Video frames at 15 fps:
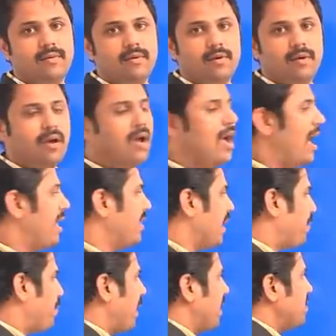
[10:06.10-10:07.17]
That
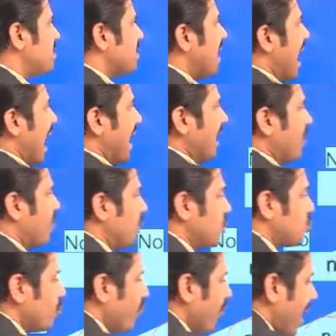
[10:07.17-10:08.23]
means n equals to
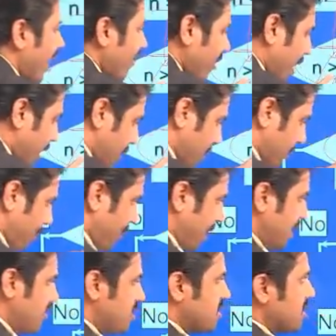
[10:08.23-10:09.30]
5, it repeats.
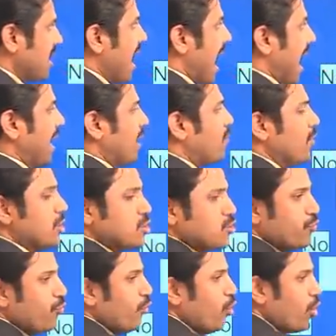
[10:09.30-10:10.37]
N equals to
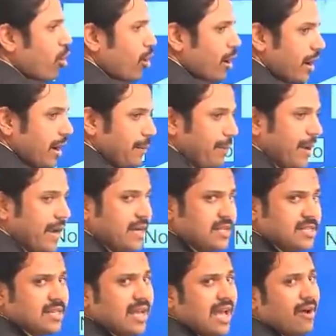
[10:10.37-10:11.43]
4, repeats.
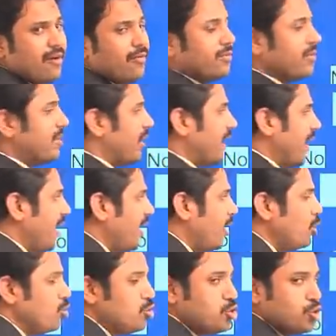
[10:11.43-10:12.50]
3, 2,
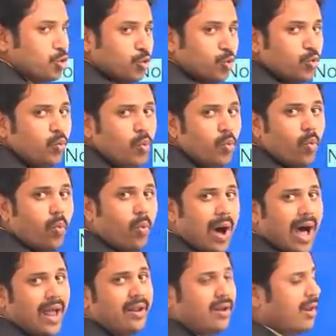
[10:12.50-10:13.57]

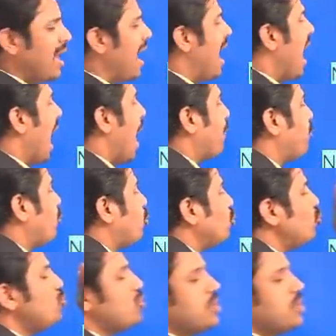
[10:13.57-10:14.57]
1, up to 0.